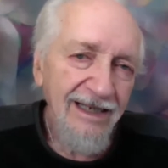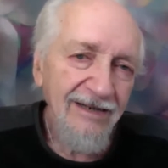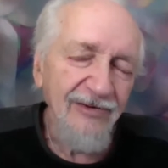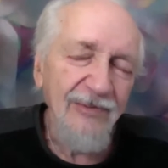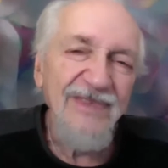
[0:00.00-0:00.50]

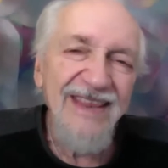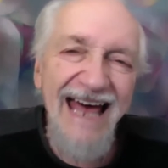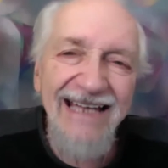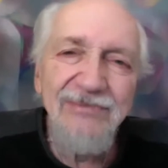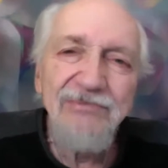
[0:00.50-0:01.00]
From
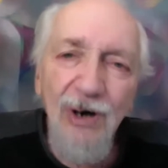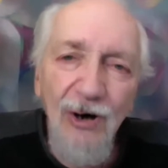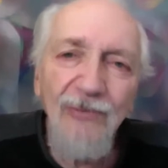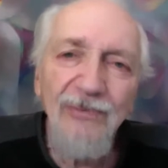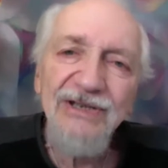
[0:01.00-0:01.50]
that
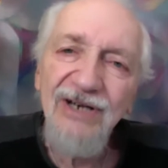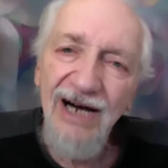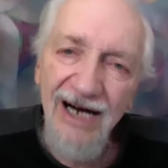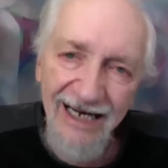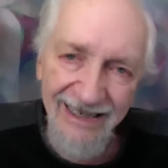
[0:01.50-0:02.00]
moment
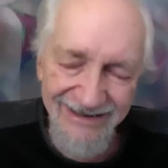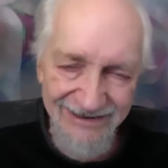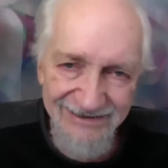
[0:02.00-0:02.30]
on,